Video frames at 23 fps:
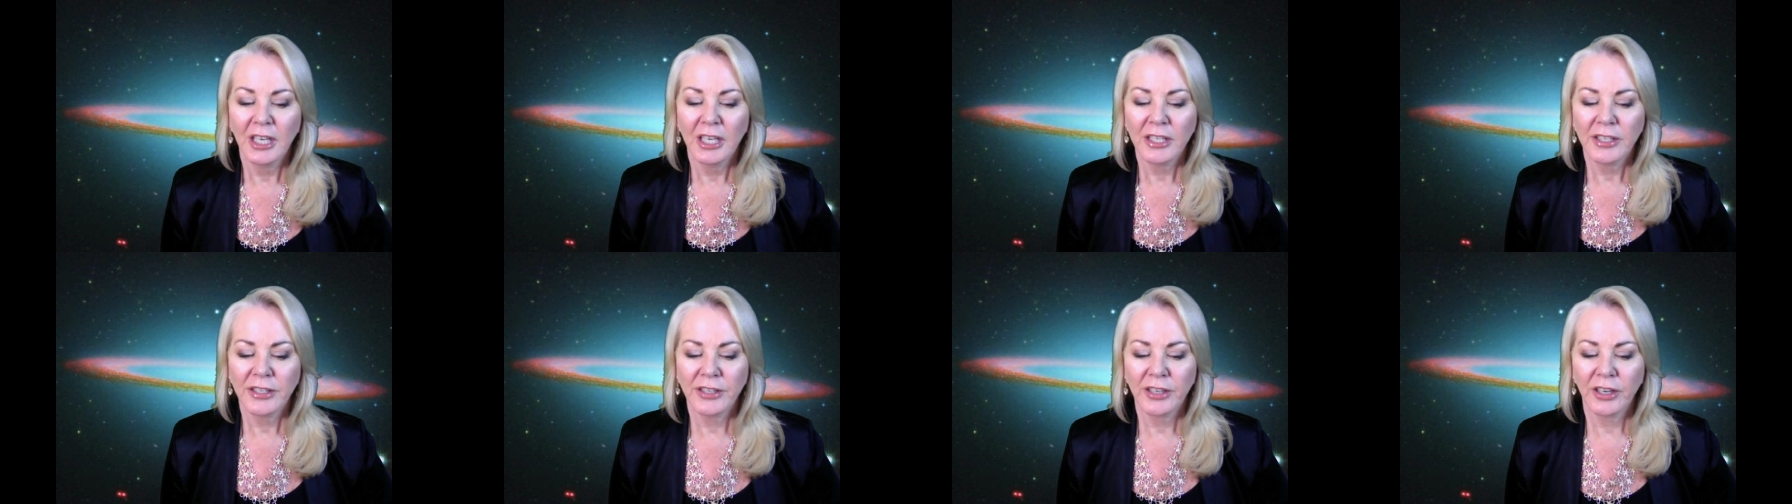
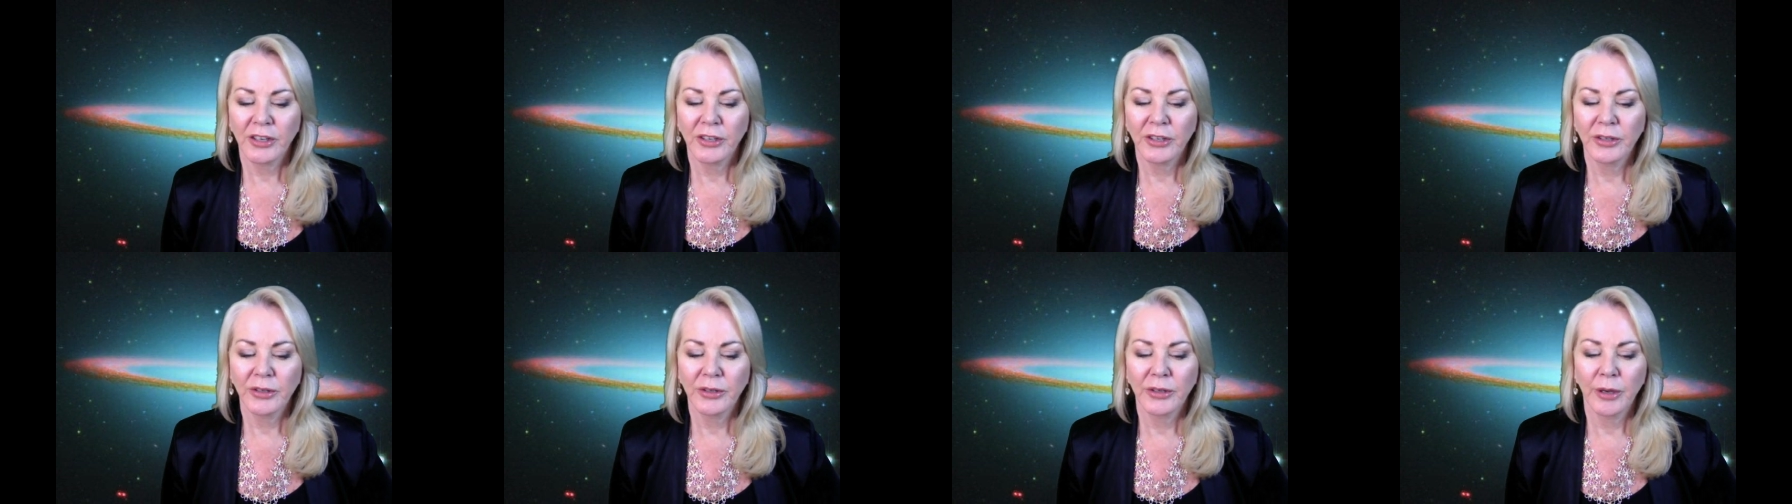
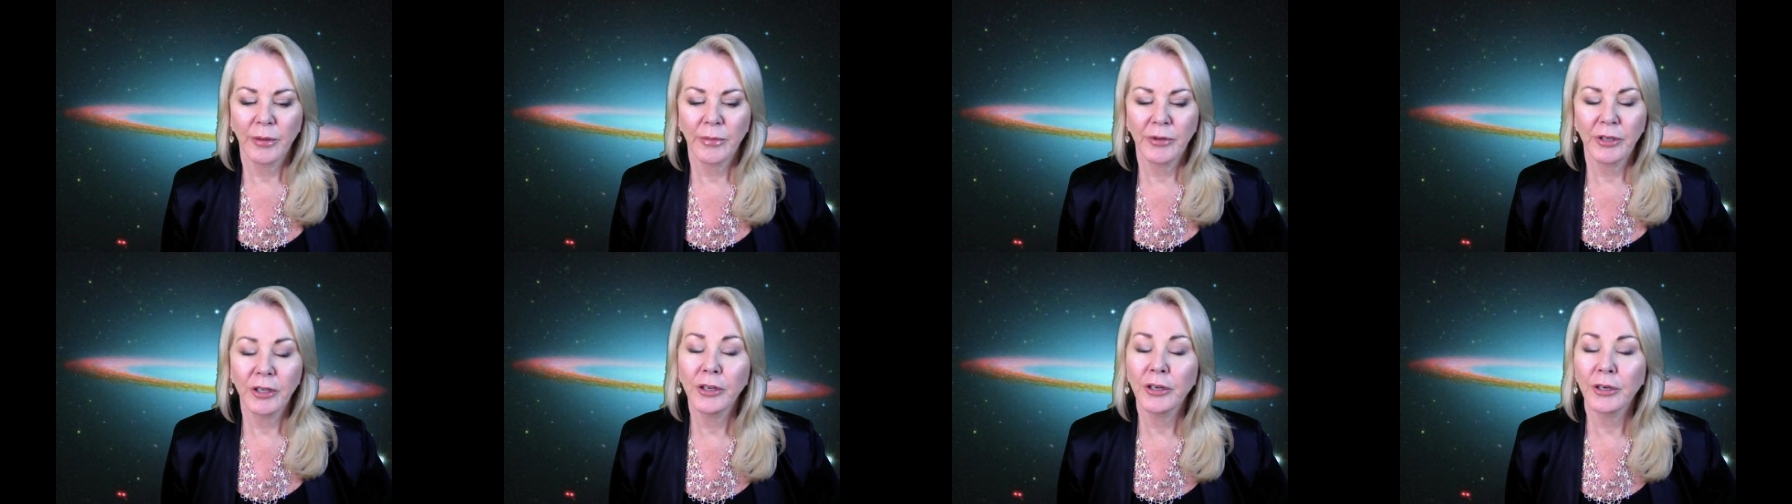So,
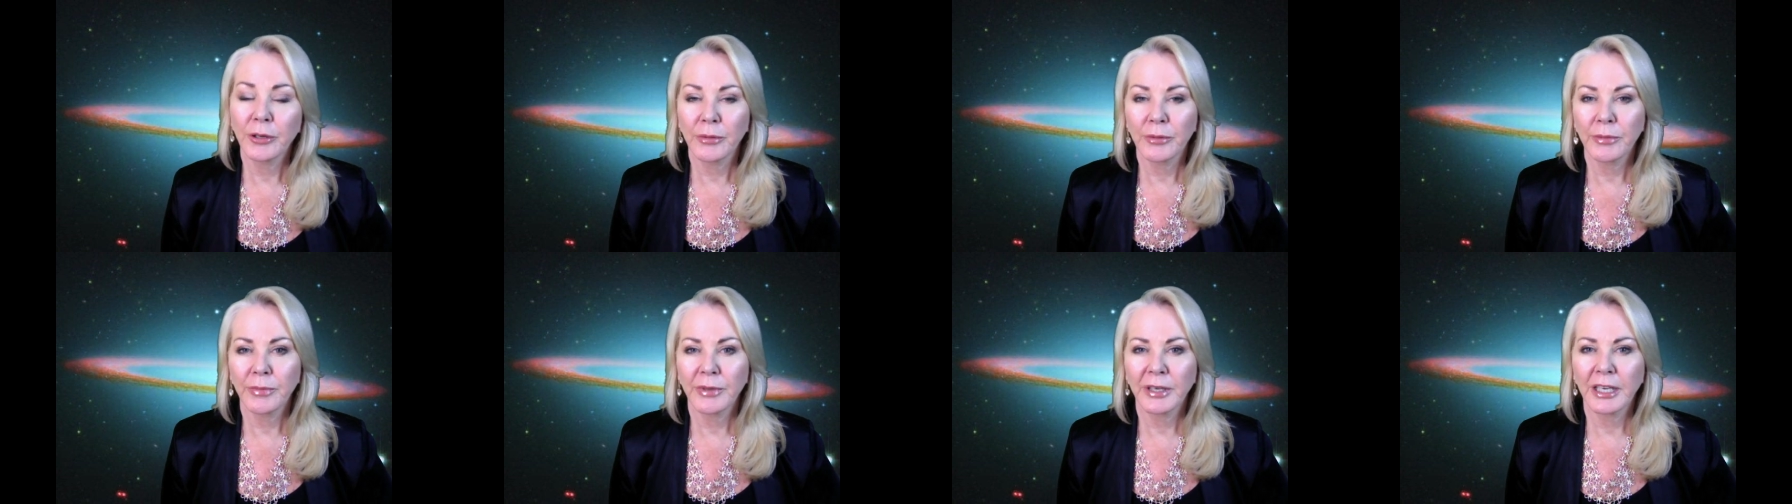
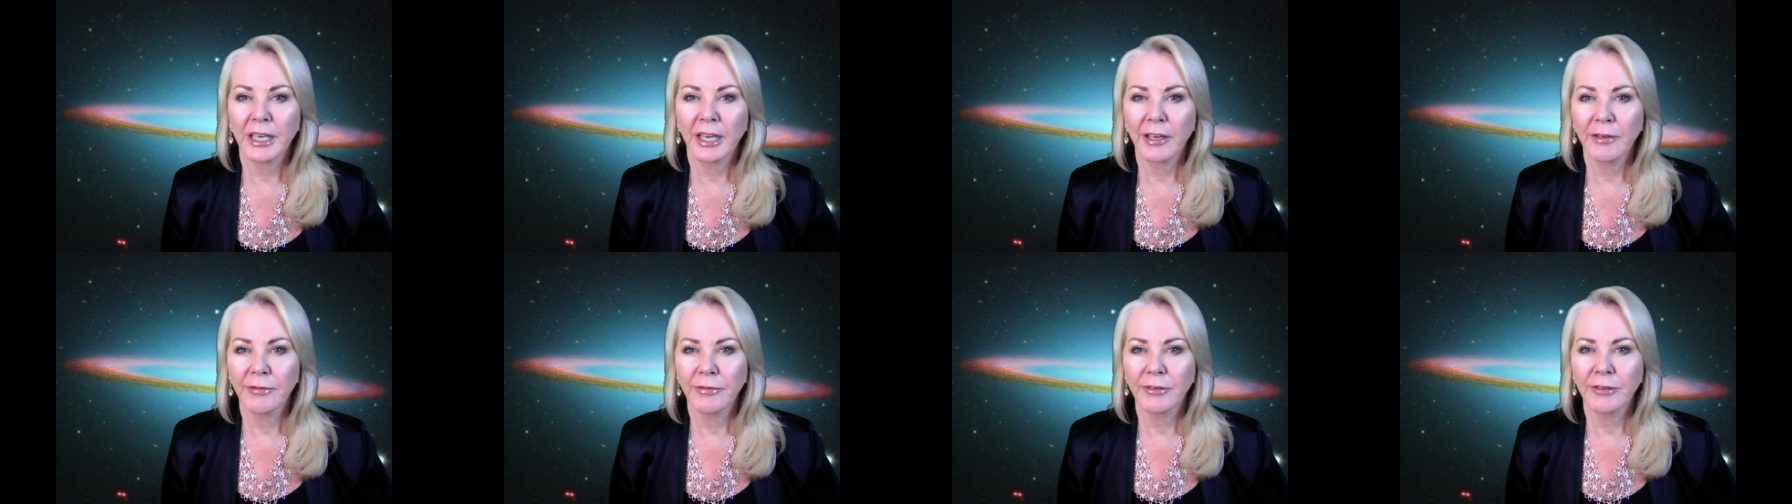be
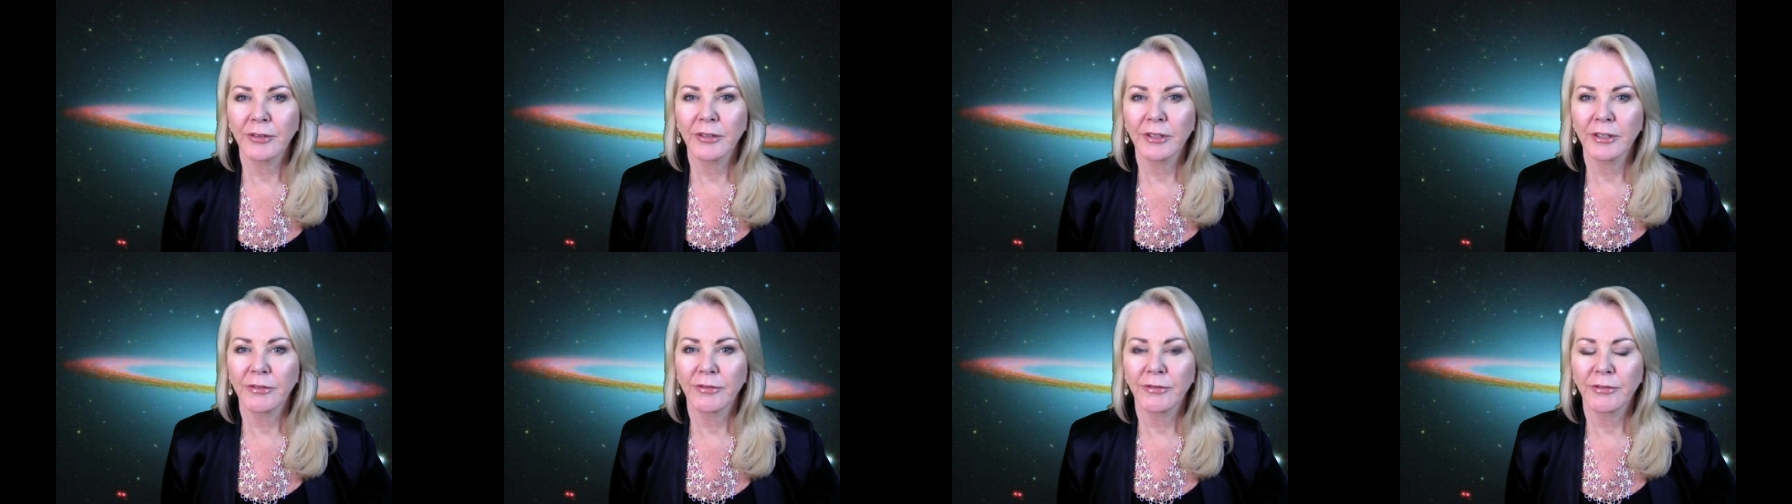
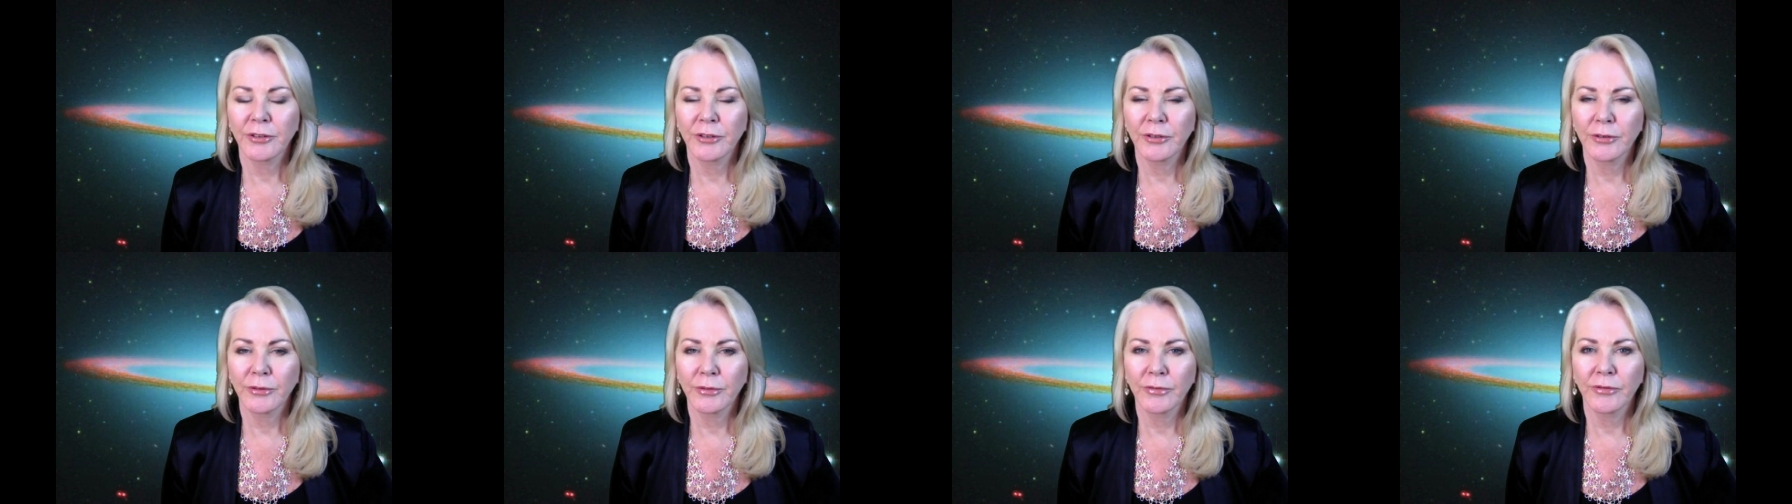careful if
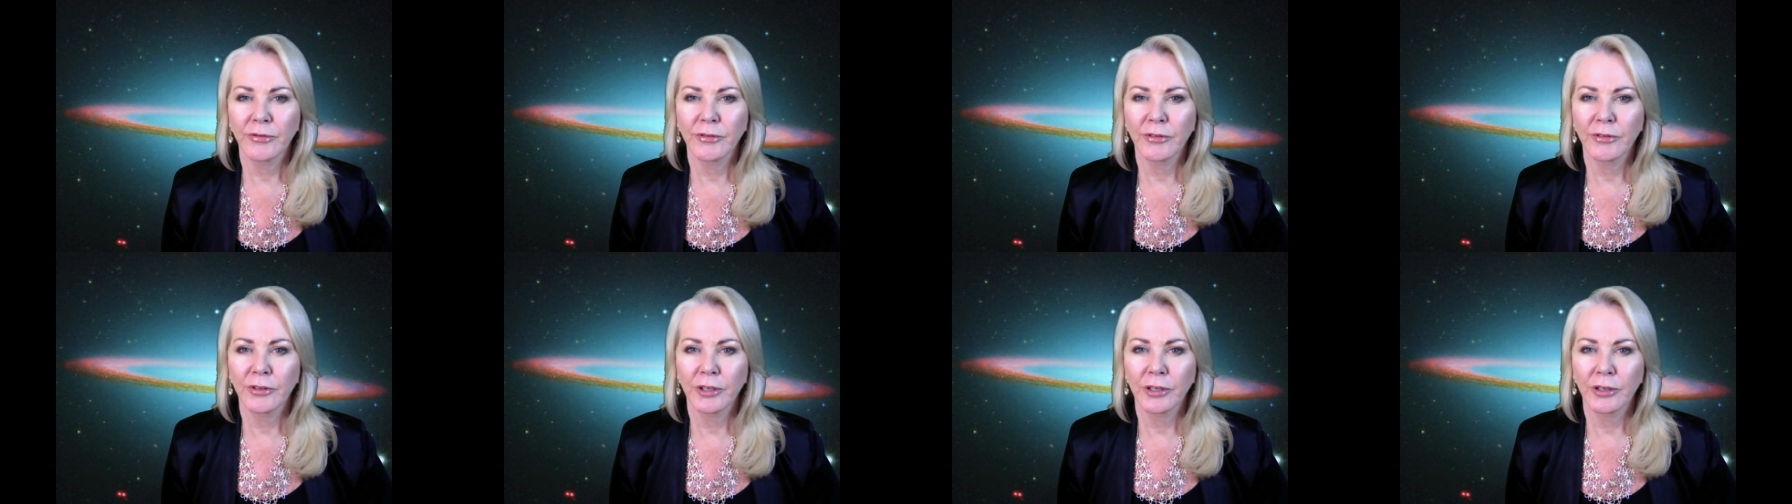
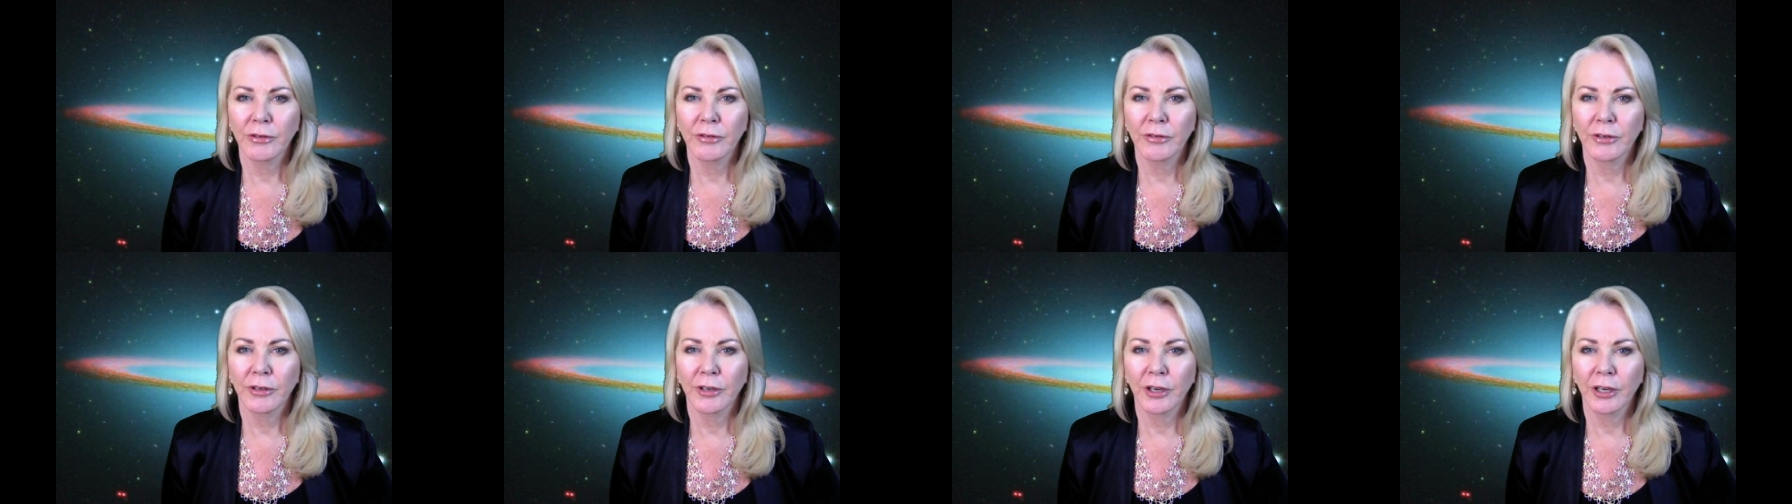you,
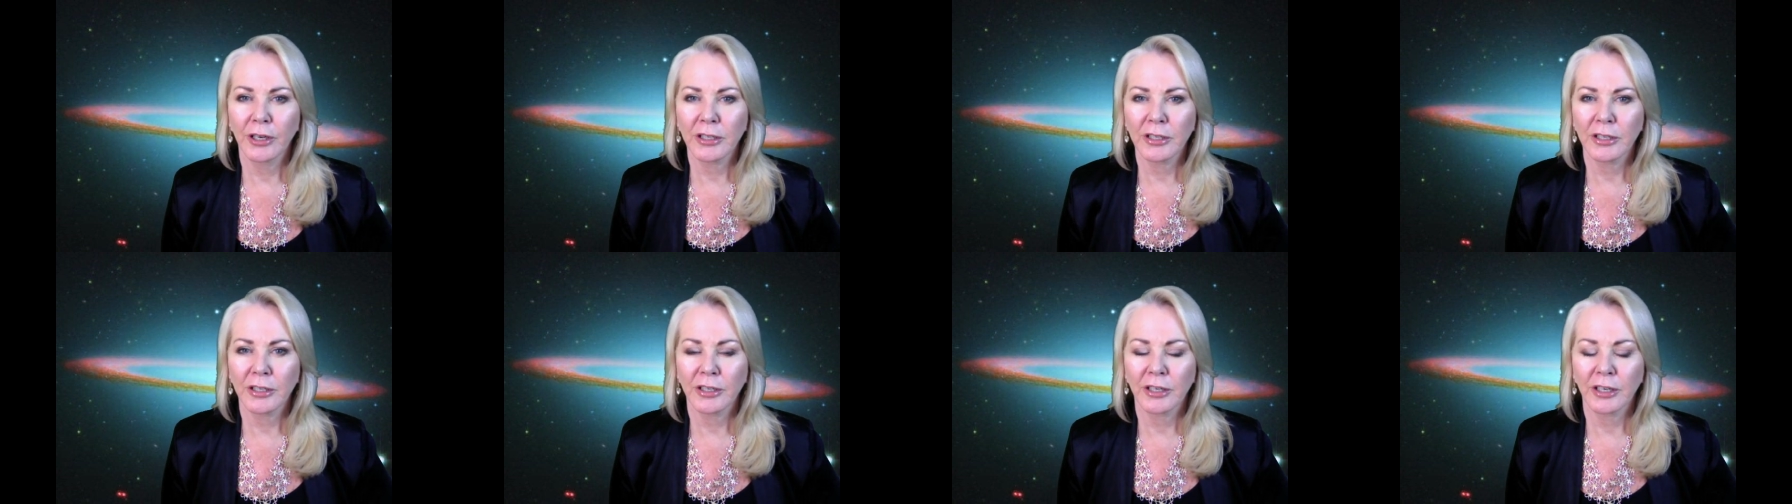
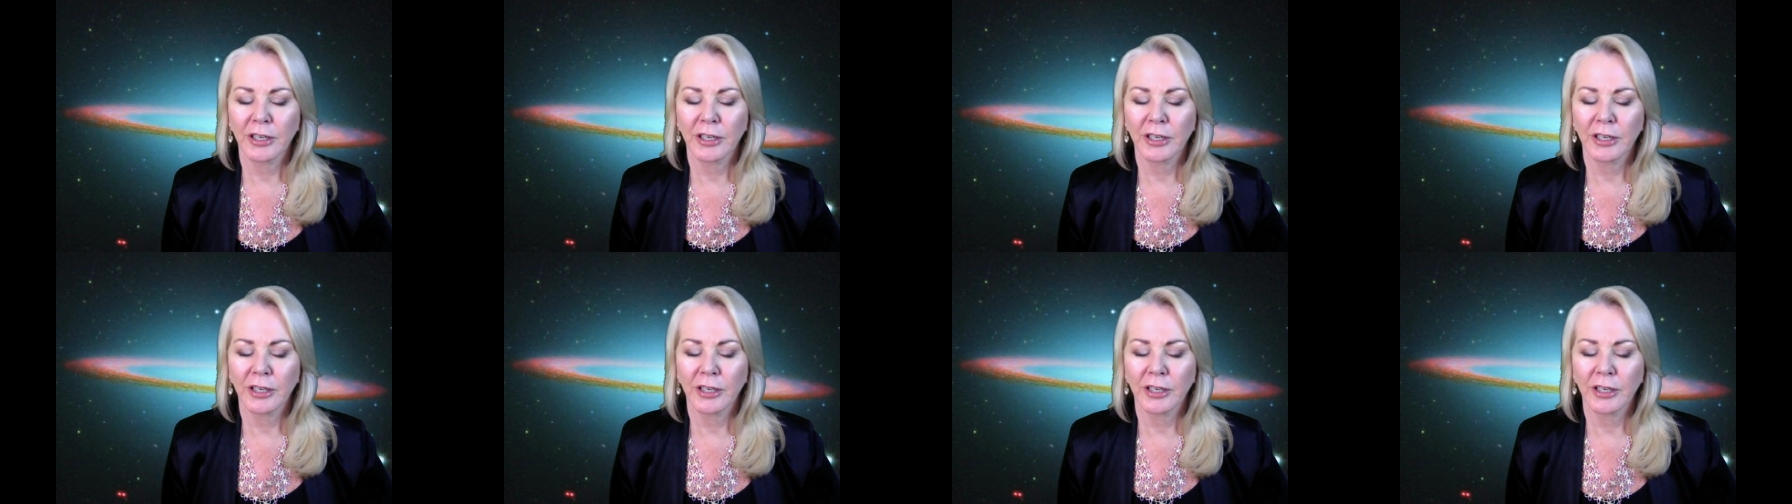got